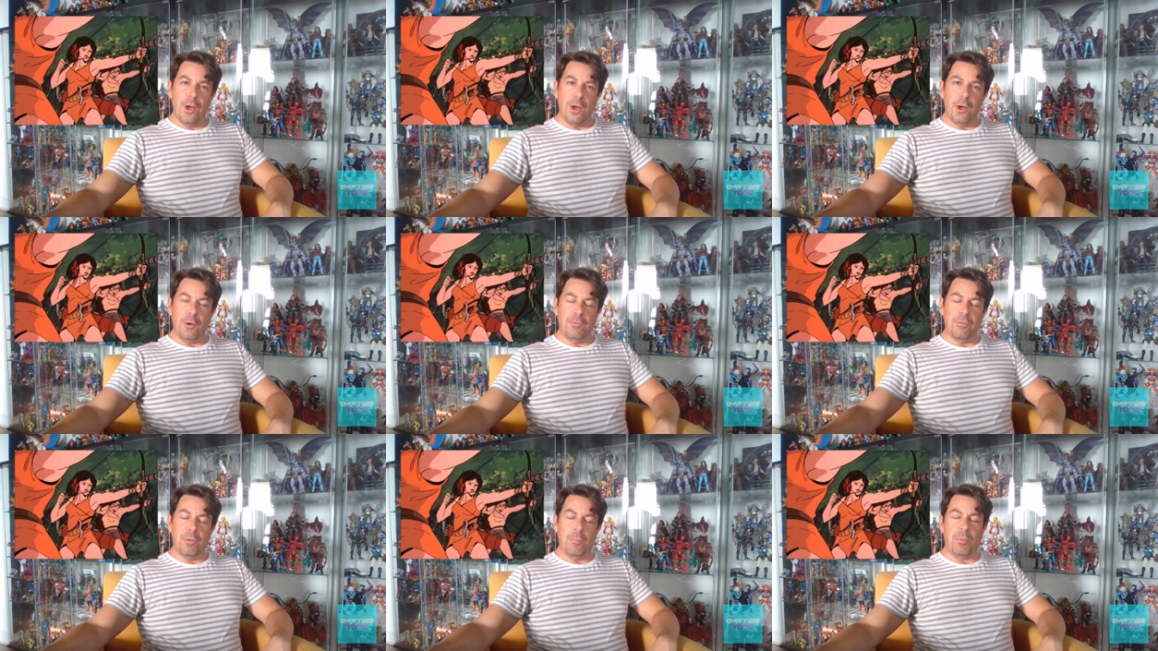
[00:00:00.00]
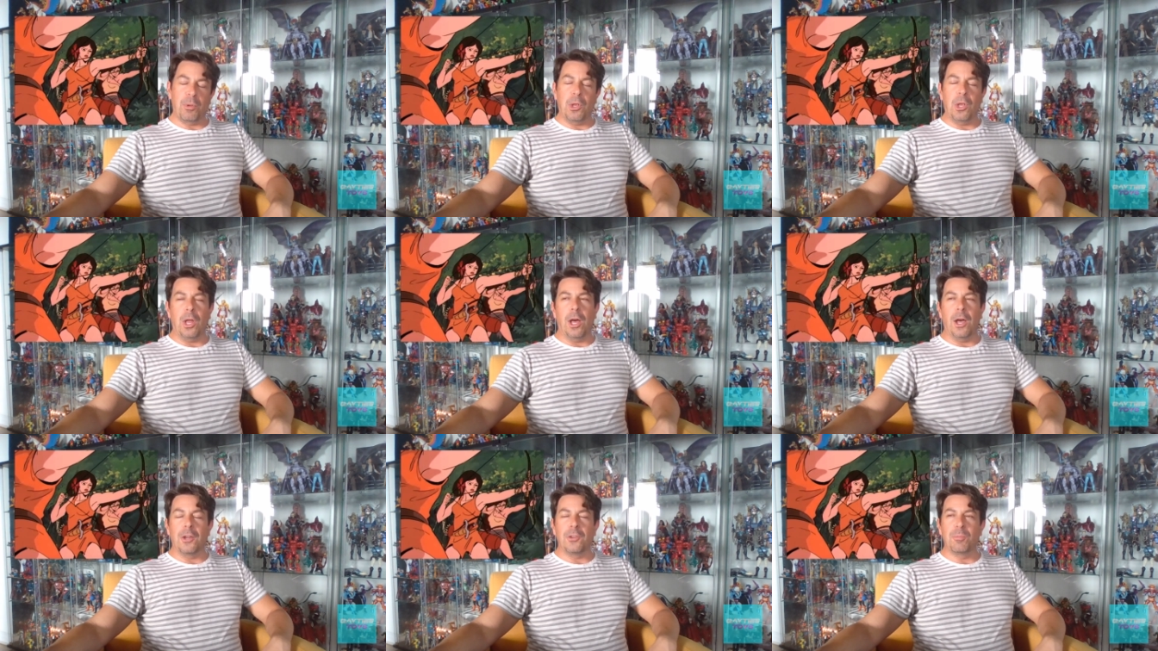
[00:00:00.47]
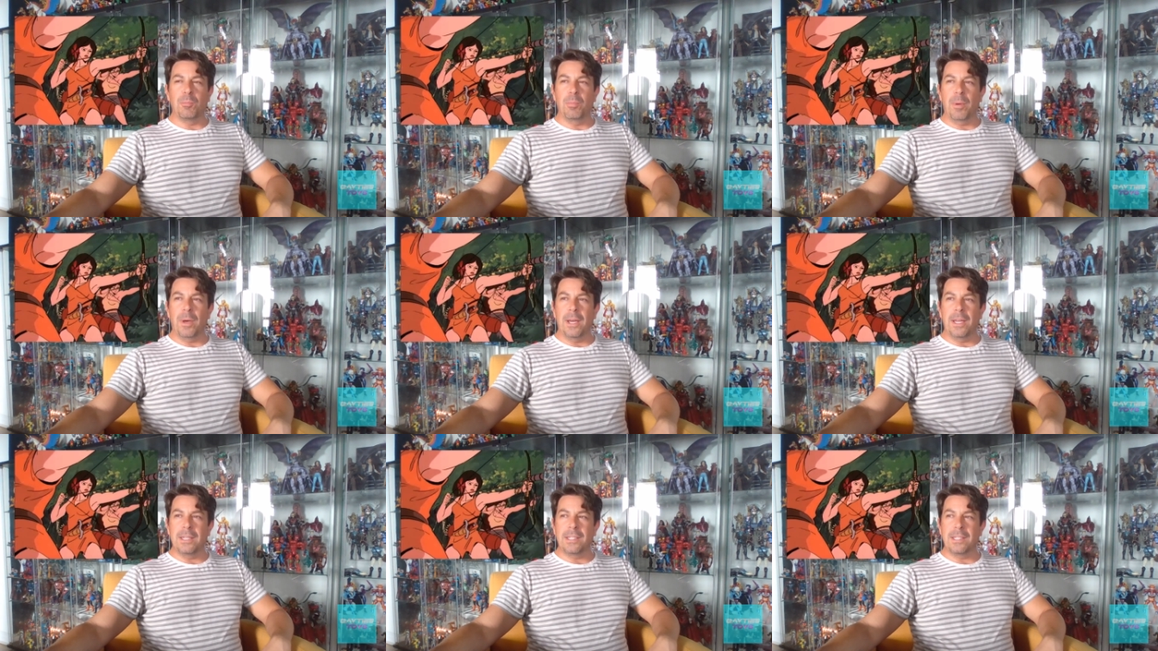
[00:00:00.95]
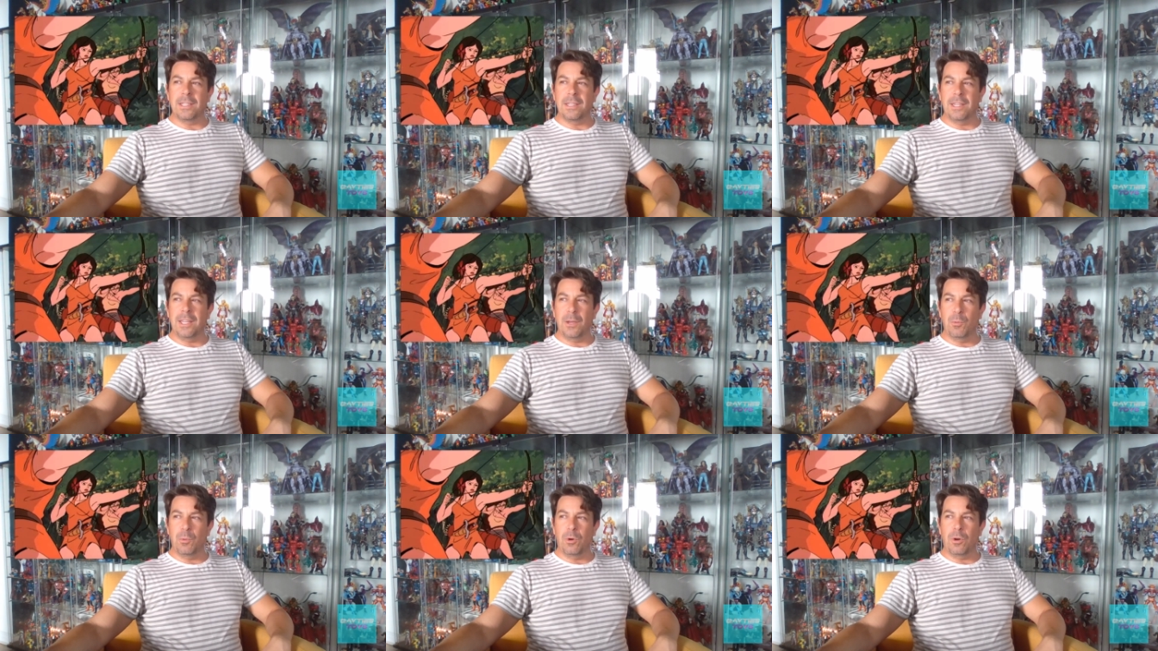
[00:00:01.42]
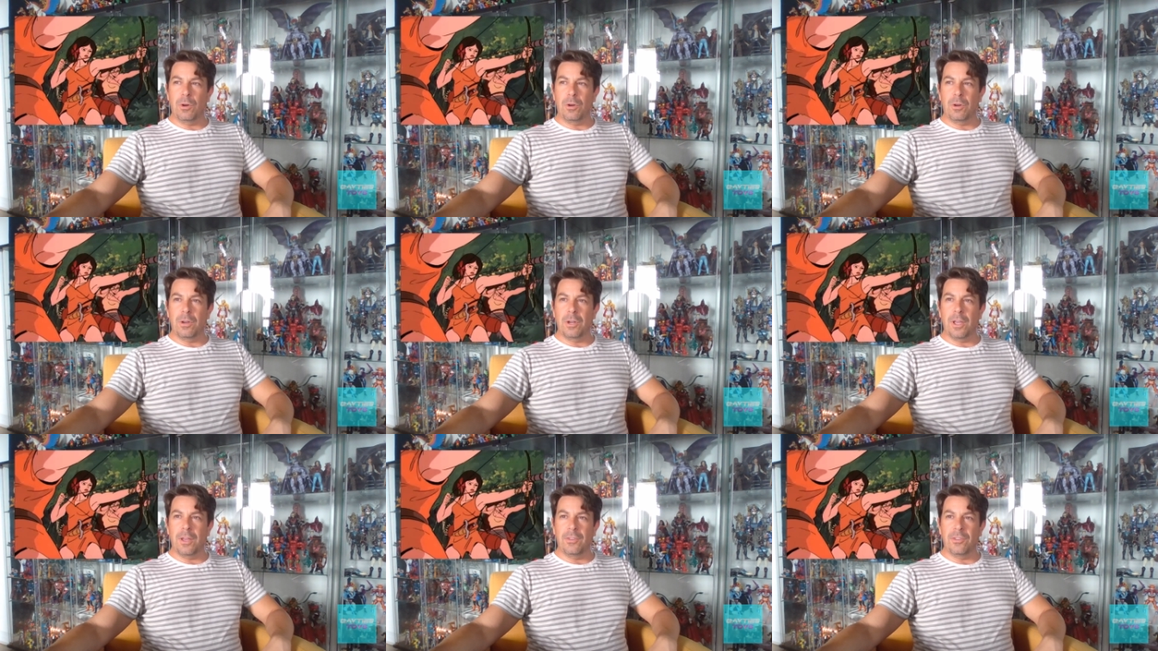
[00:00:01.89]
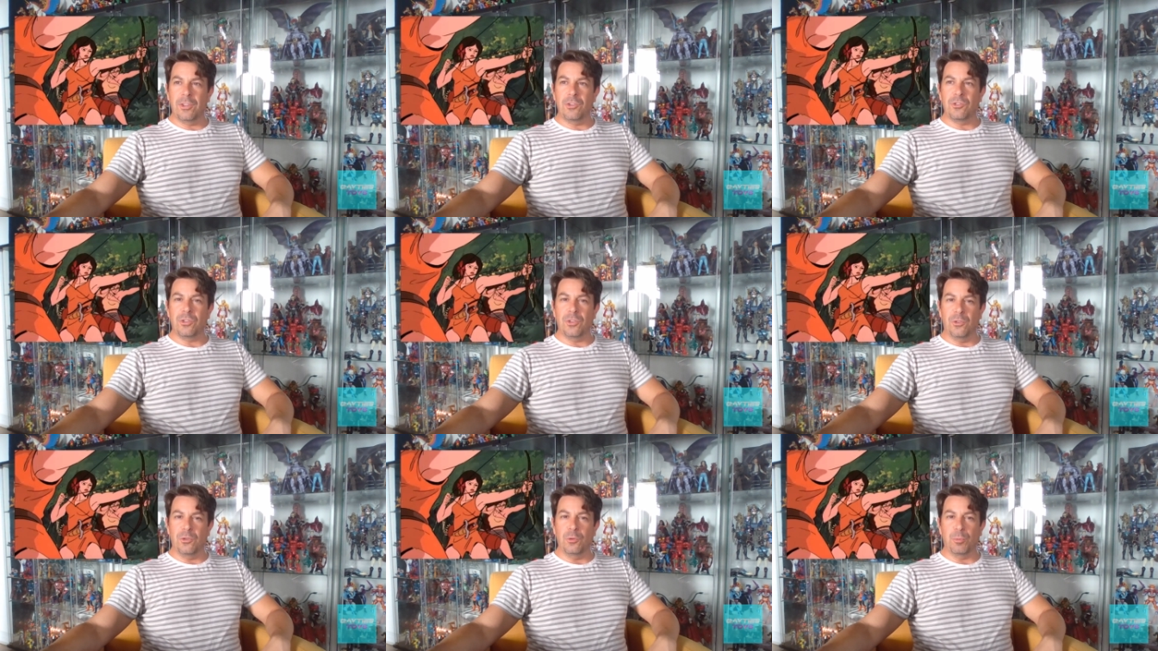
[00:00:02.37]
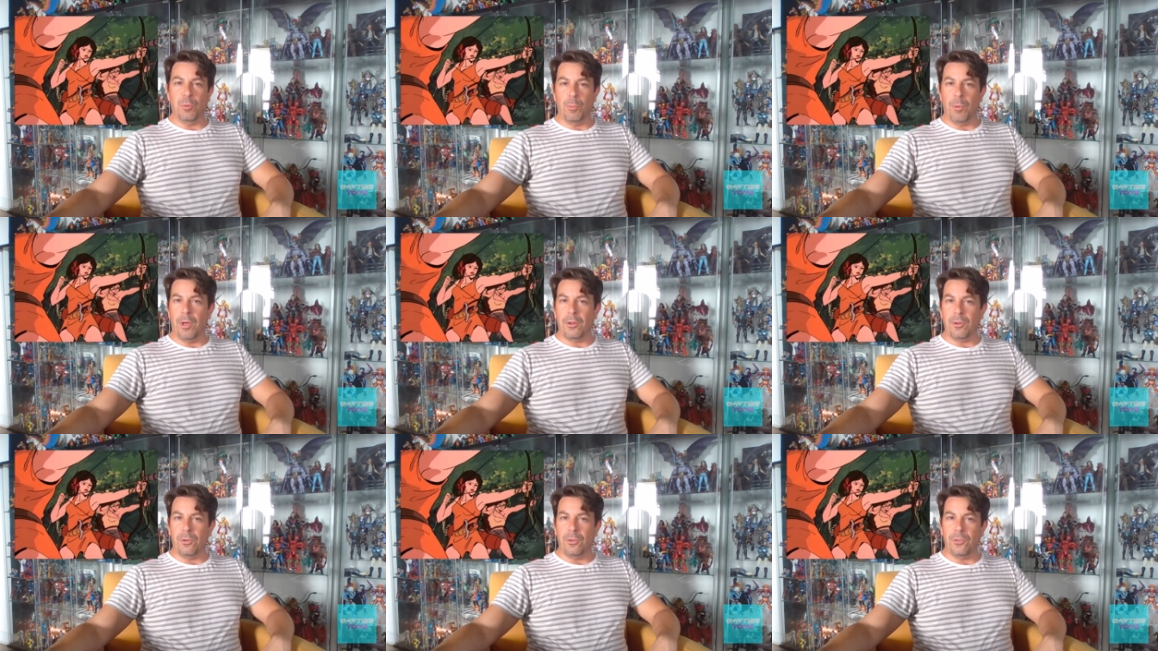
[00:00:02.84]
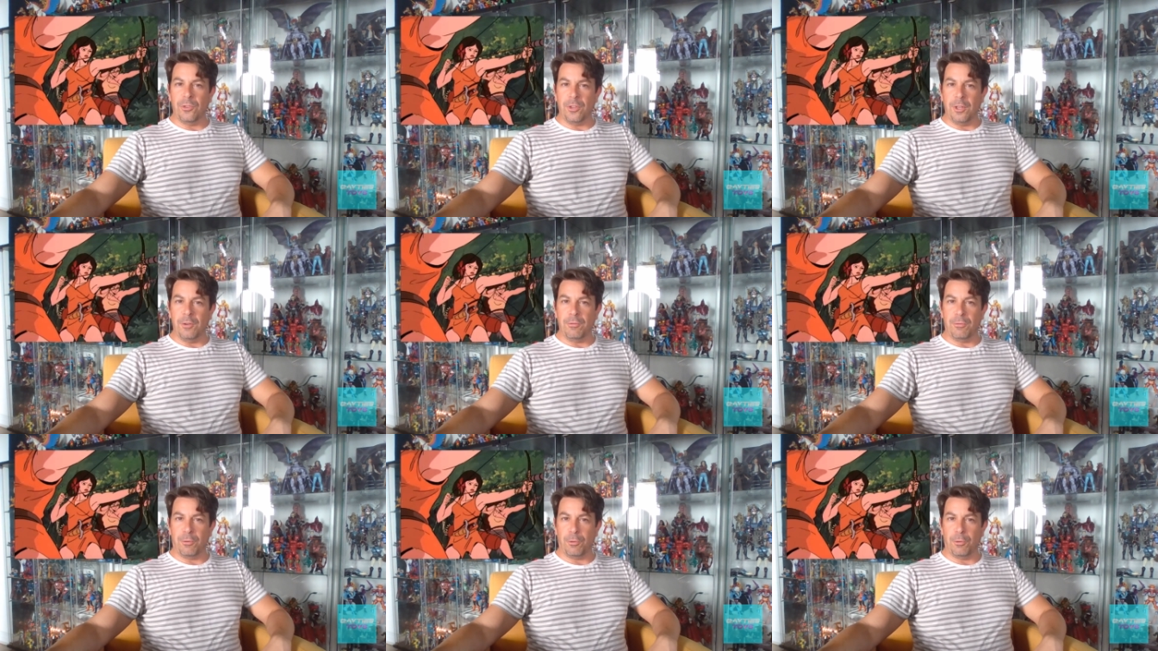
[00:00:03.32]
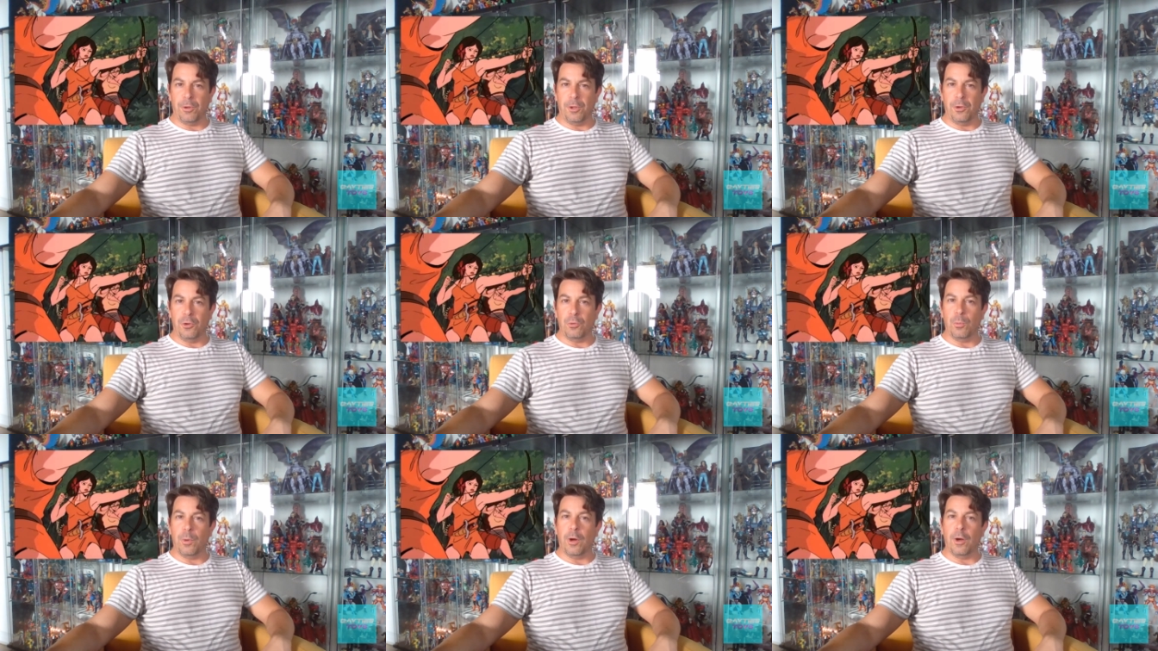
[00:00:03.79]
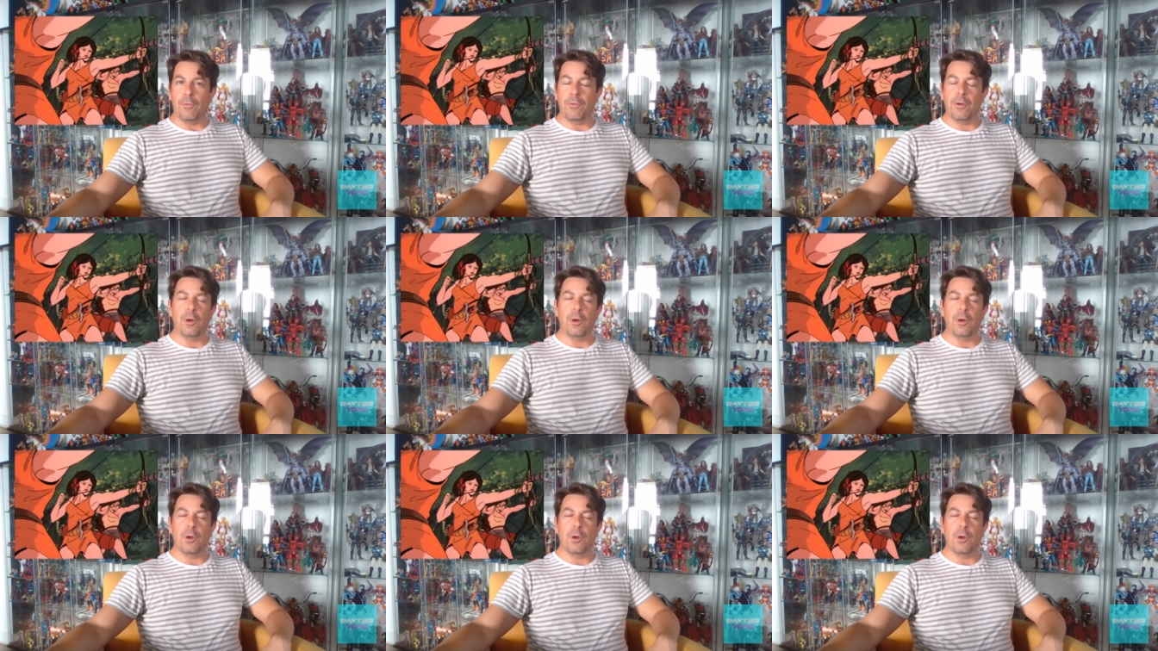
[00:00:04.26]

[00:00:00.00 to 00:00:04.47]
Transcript: of the plot, but they were essentially supermodels in furry underwear.